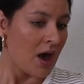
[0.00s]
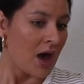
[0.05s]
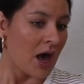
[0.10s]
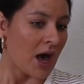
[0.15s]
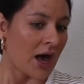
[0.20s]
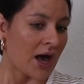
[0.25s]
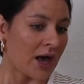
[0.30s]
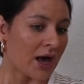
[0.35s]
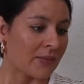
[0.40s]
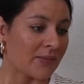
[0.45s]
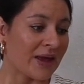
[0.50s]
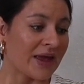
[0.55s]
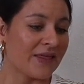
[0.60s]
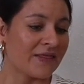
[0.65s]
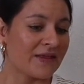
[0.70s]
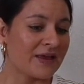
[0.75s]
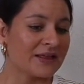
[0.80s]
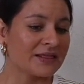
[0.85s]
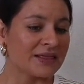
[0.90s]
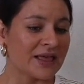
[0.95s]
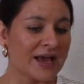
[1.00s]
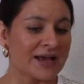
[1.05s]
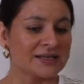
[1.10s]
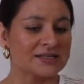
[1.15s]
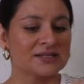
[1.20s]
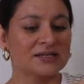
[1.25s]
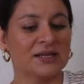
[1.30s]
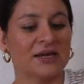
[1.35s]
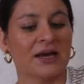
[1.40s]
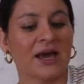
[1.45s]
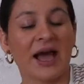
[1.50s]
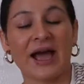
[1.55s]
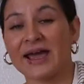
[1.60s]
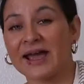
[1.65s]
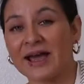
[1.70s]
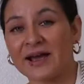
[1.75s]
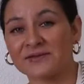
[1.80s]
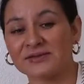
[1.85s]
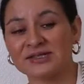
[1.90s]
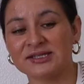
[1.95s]
Um, and then lastly, I
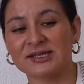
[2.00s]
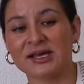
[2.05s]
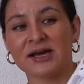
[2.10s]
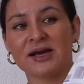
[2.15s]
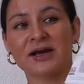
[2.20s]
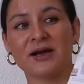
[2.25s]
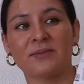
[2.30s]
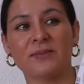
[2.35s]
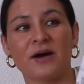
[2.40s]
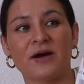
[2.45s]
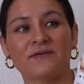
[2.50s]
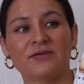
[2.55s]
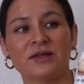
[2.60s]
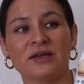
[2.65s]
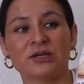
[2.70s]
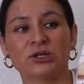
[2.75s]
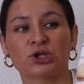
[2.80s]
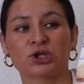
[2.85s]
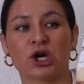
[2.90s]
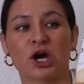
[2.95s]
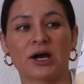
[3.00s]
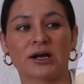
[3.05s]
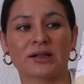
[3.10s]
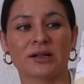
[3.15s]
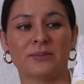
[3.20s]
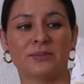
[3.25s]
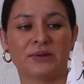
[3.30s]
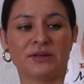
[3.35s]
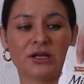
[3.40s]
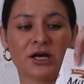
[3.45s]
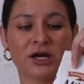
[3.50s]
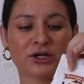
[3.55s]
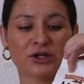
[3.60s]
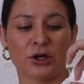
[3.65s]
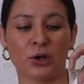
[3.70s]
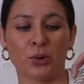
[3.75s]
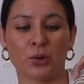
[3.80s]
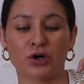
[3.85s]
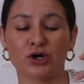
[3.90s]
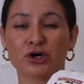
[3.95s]
have some of these chocolate
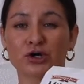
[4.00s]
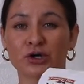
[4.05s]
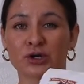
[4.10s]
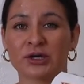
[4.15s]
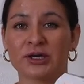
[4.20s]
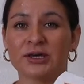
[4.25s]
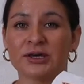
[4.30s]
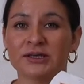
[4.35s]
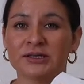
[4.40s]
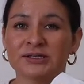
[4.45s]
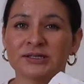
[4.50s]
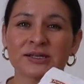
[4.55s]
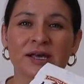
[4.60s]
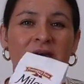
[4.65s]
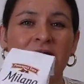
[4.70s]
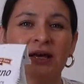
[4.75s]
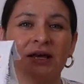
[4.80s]
Milano cookies.